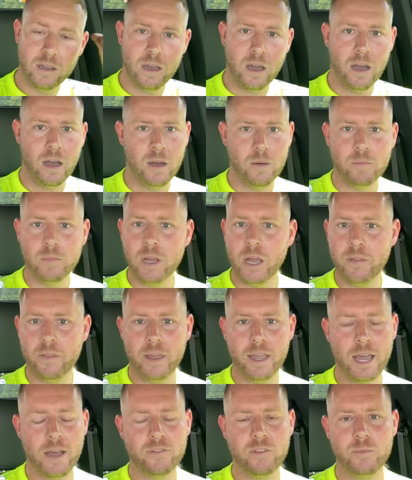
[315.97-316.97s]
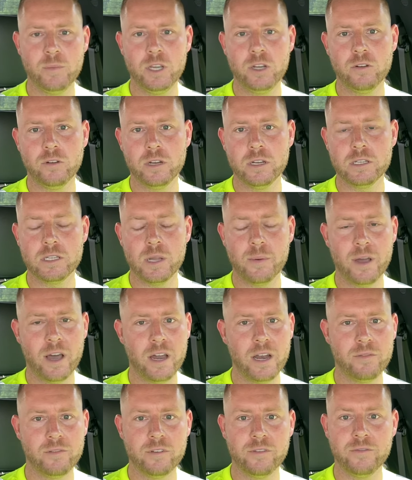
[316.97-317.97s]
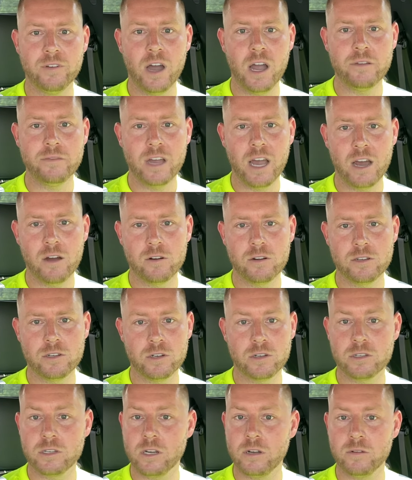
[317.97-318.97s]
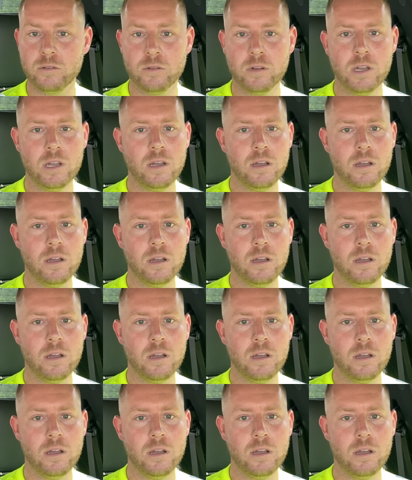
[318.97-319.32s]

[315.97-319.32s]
And they have to be greased about every 5 hours or so.